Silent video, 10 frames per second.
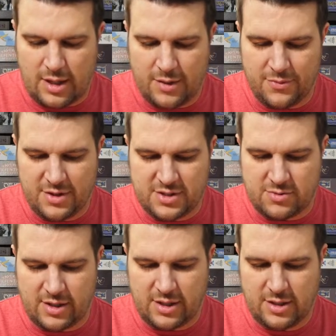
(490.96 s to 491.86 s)
This
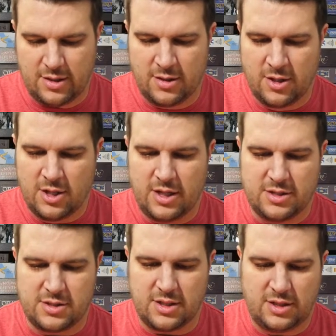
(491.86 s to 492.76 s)
right here
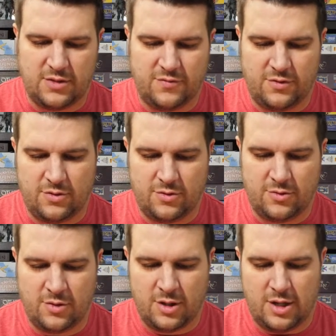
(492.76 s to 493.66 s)
is going to give
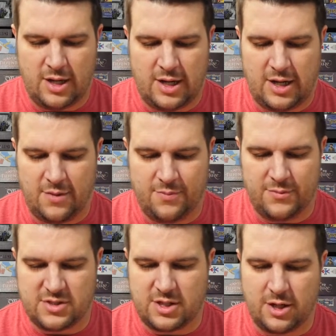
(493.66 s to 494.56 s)
you
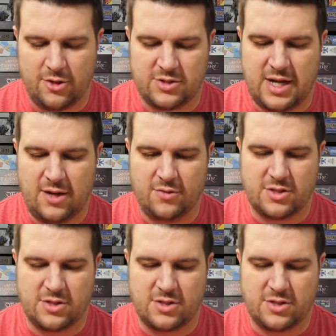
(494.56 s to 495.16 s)
stereo sound.